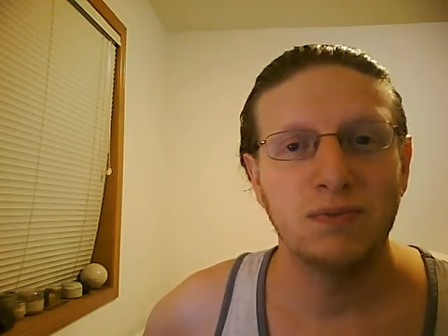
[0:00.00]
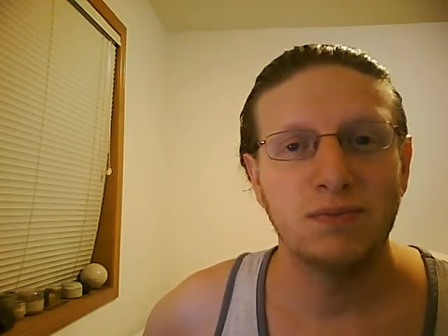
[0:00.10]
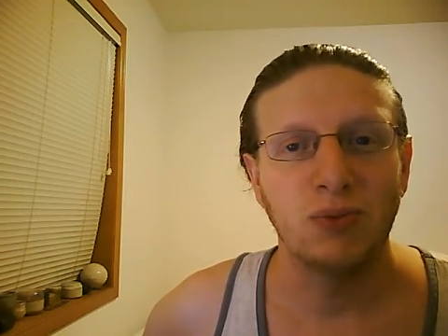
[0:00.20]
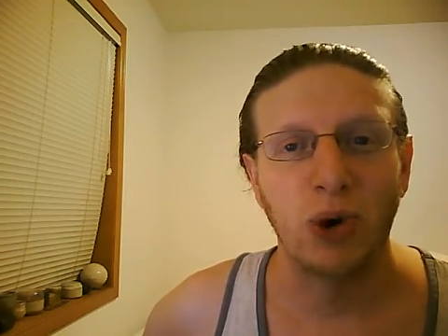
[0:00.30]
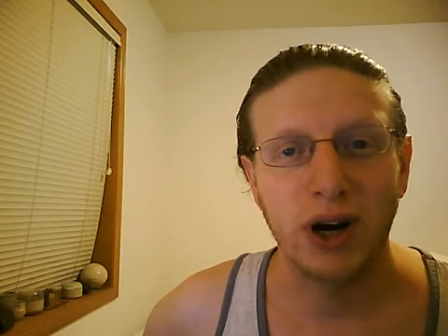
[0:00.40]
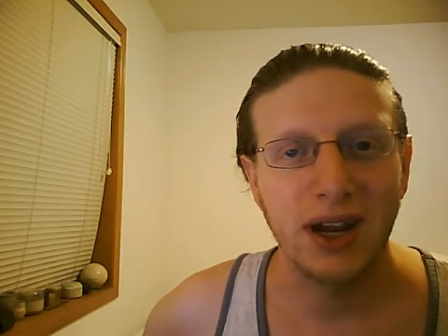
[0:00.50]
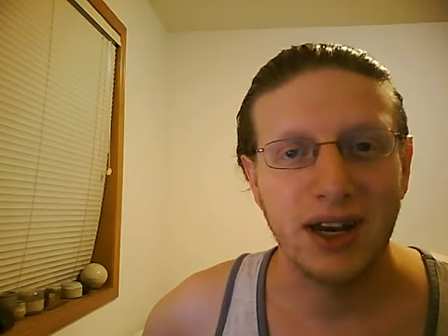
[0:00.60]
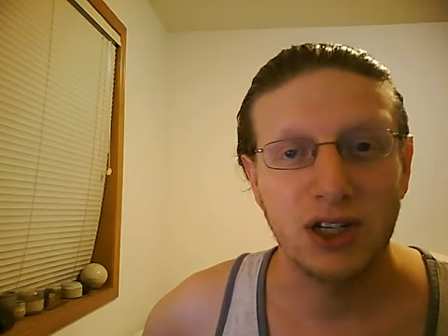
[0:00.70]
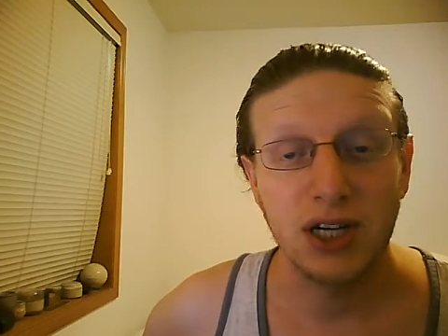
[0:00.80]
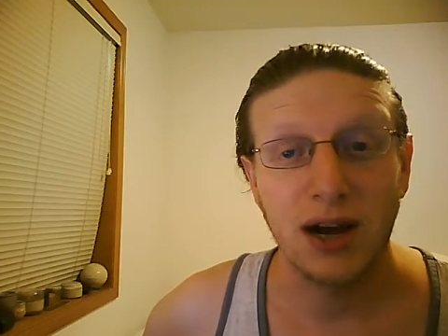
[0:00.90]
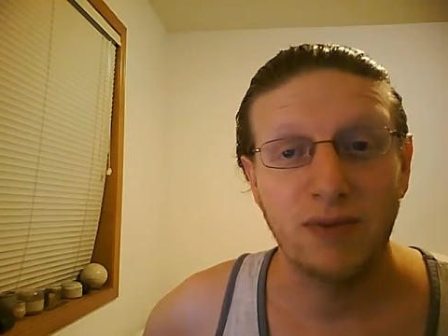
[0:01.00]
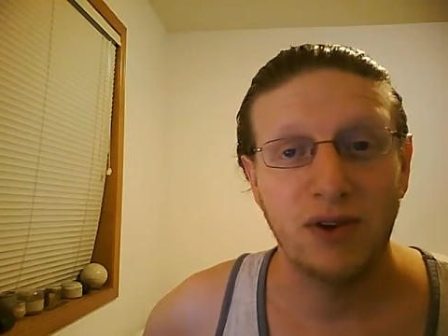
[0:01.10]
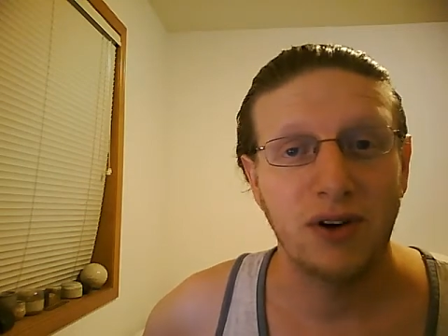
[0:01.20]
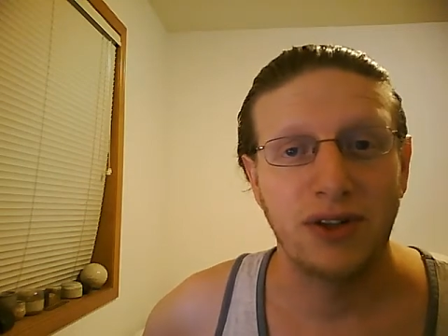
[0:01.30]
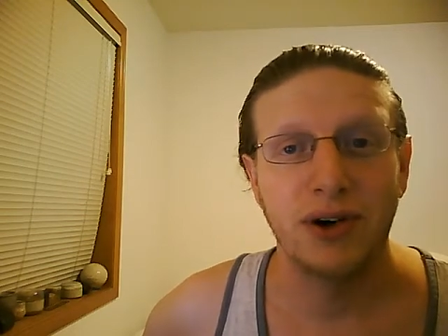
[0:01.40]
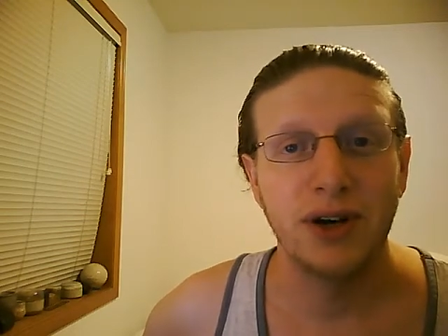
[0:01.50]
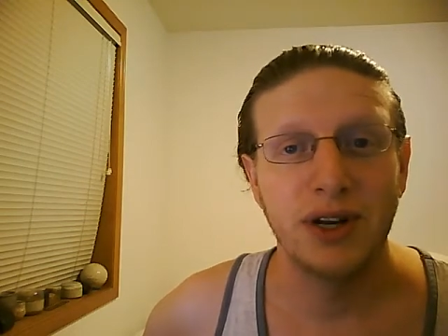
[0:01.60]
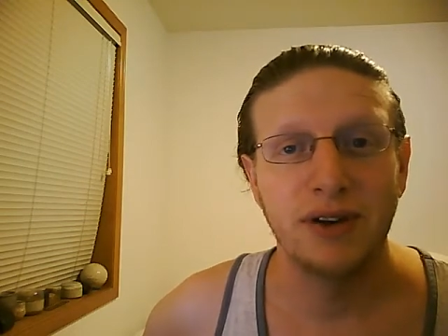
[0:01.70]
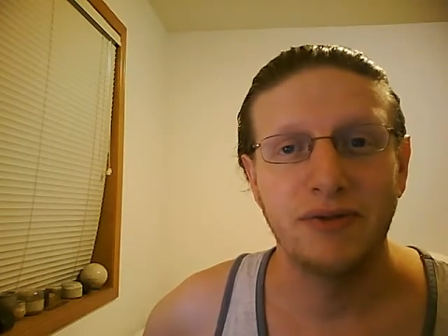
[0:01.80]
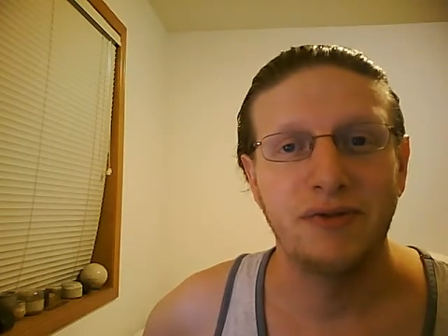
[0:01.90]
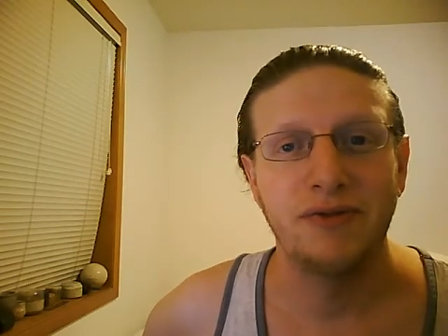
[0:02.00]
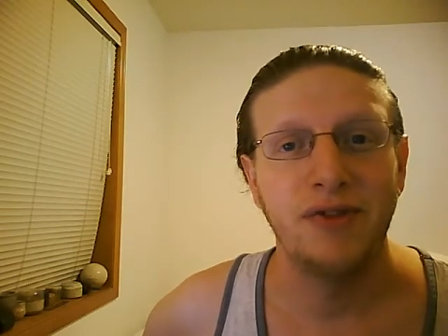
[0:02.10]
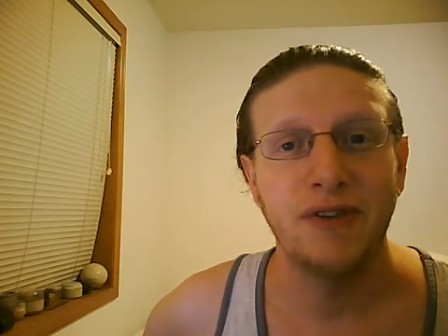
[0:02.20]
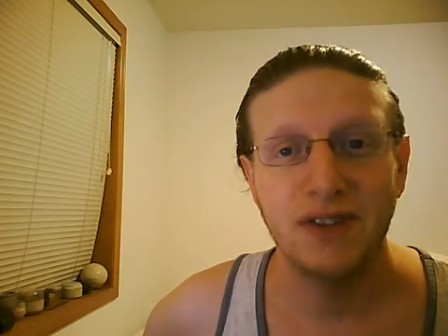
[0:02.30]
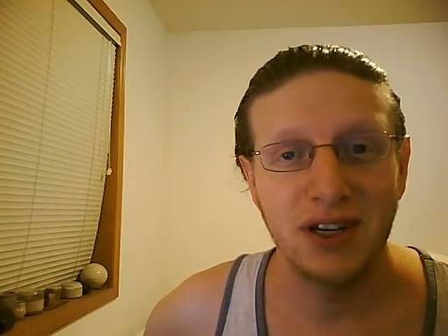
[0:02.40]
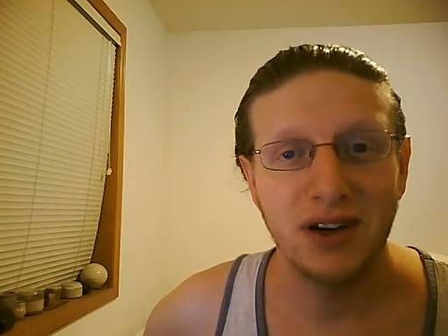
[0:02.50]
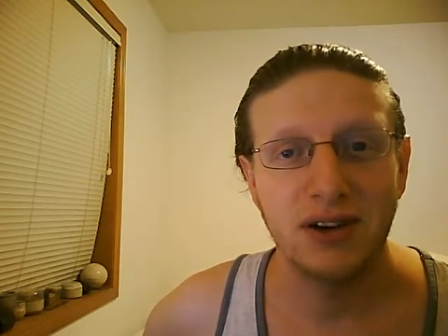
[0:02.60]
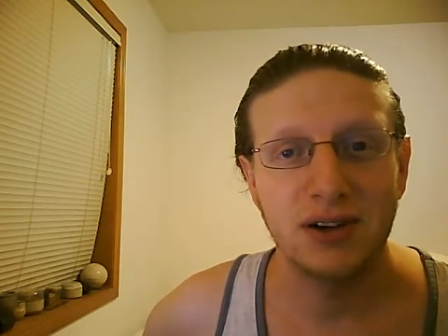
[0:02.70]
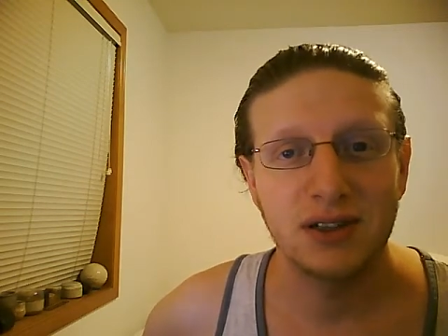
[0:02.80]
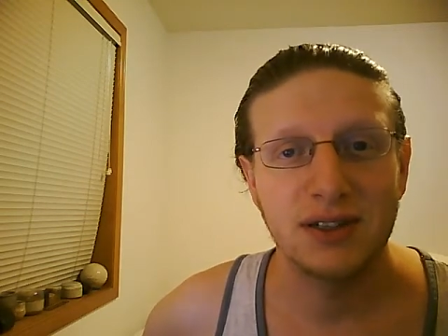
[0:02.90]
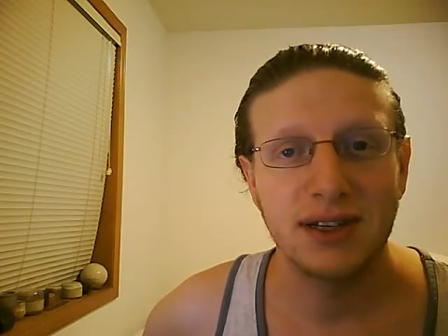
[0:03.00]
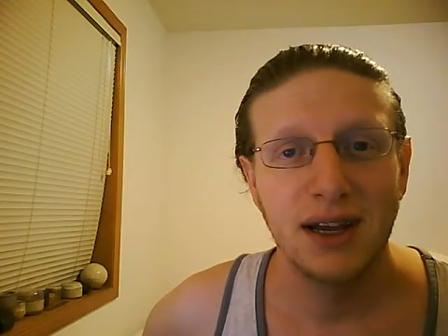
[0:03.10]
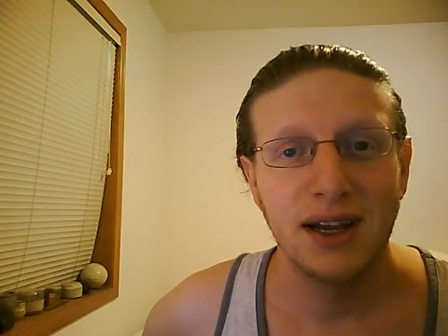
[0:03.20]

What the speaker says: working in a job for 30 to 50 years,